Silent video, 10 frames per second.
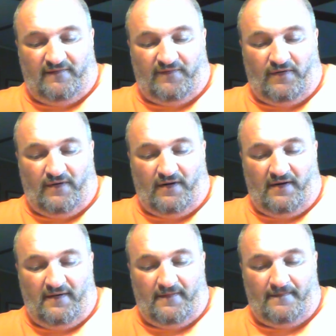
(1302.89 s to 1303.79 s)

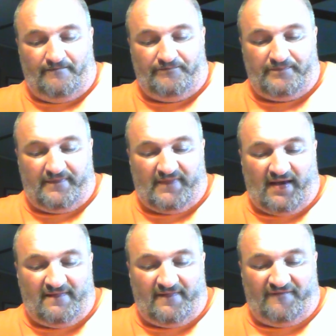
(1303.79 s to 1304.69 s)
four,
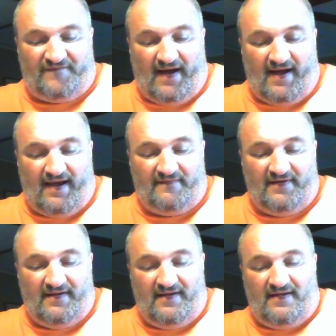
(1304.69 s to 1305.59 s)
five,
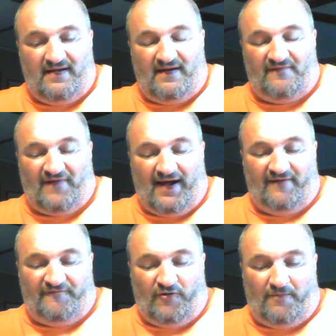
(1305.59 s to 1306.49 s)

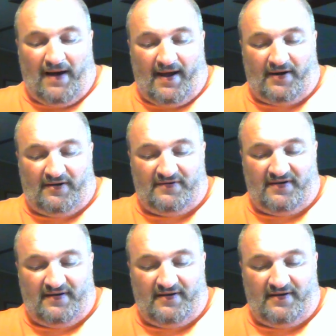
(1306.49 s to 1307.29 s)
five full bottles